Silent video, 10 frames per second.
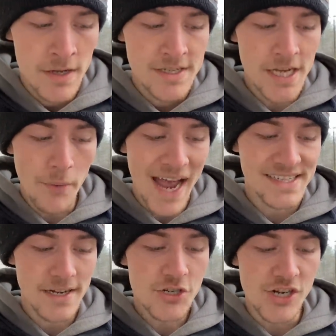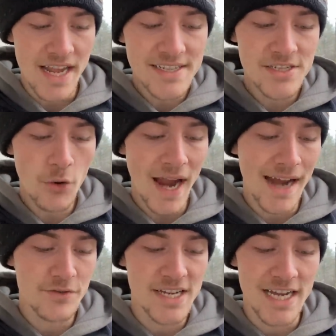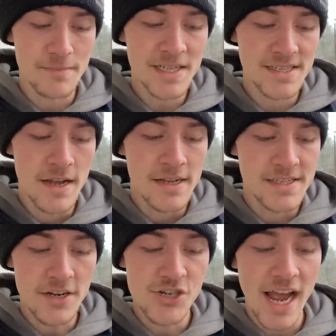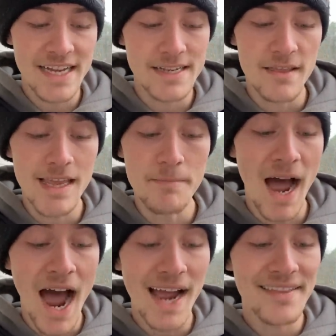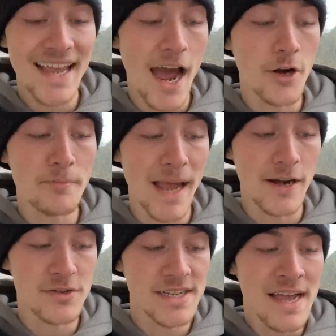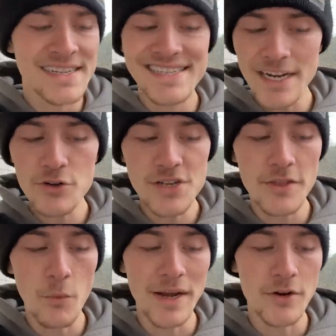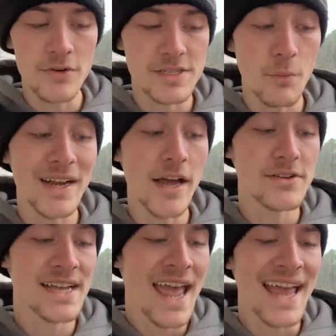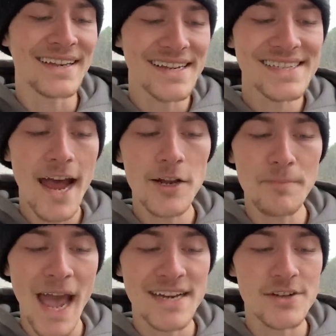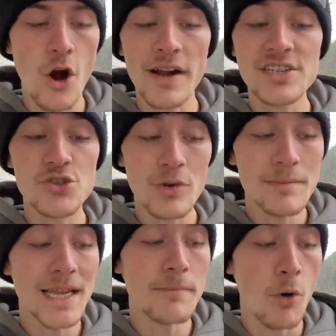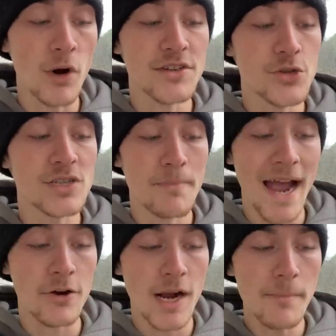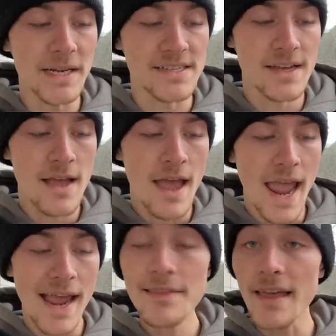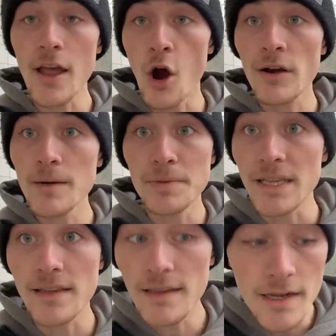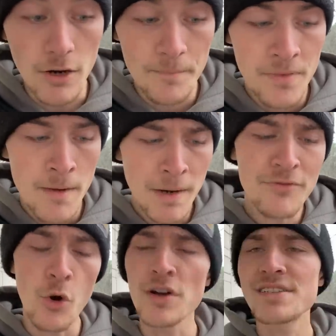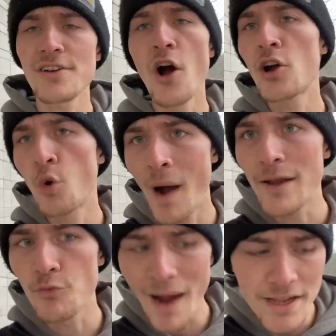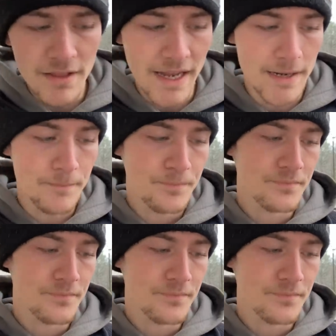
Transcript: So as such, in-store advertisements, such as the behind-the-counter banners, stickers on the windows, and discounted packs are extremely important to tobacco companies, and they are completely legal, but of course are quite regulated.